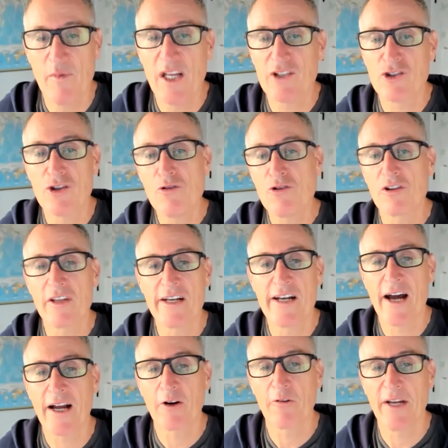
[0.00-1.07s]
It's usually
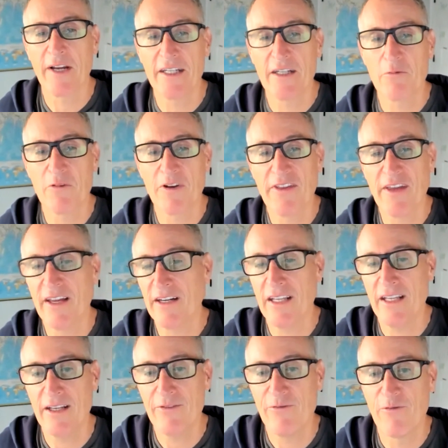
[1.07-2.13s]
not created with
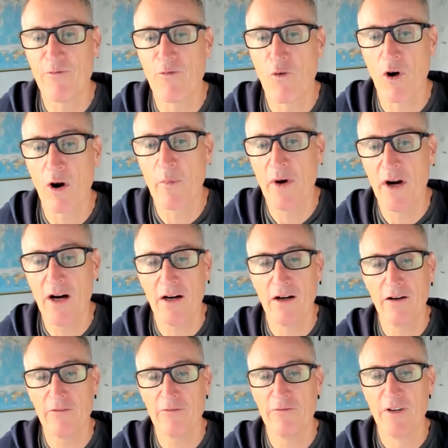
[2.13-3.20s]
any form
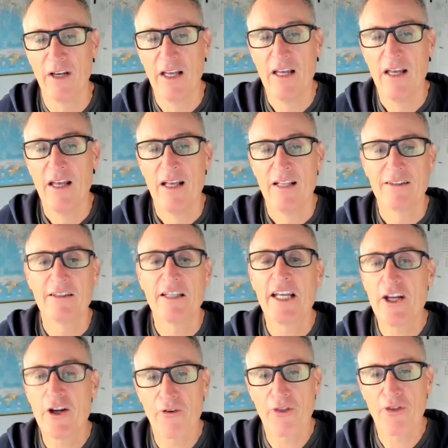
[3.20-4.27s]
of
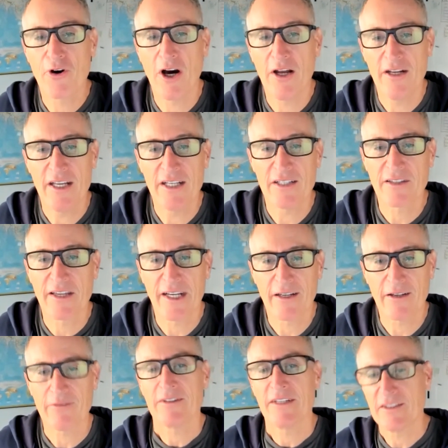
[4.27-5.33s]
linear thought. It's like,
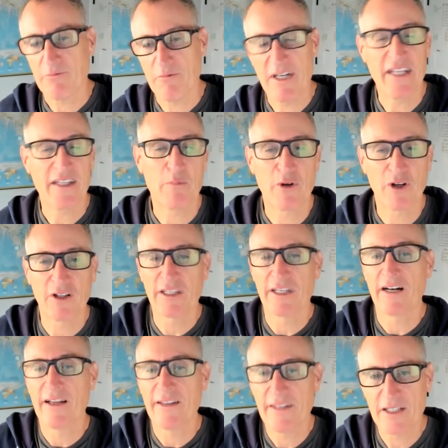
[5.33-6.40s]
we need to put a lid
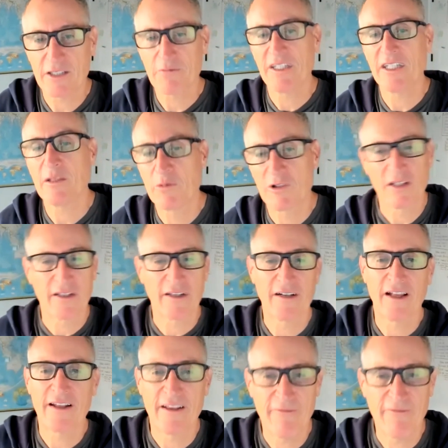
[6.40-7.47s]
on this, we need to put a lid
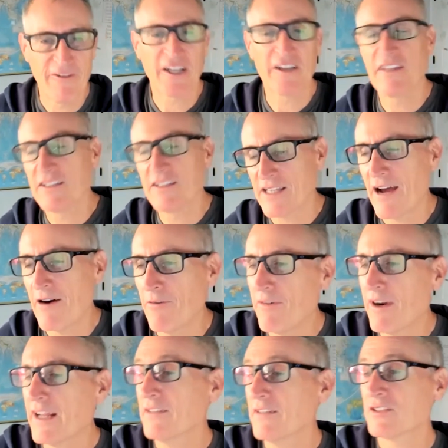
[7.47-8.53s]
on it, figure this out,
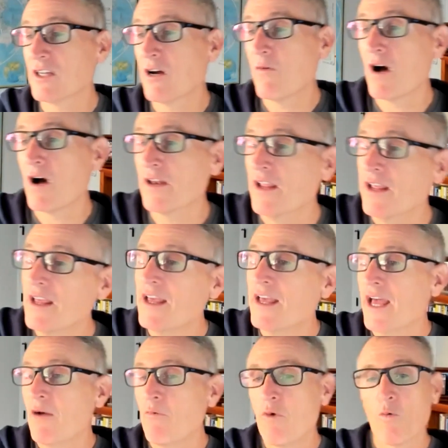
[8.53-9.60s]
right? And so on.
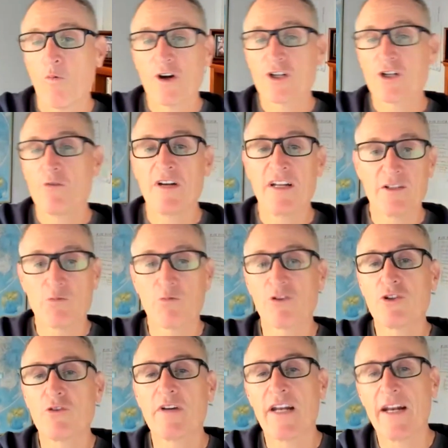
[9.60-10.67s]
And what we're doing is we're
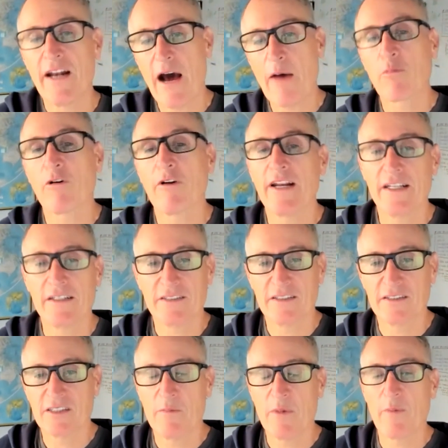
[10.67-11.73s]
doing an operating
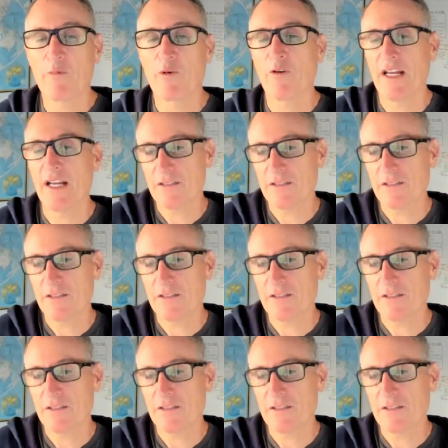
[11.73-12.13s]
system upgrade.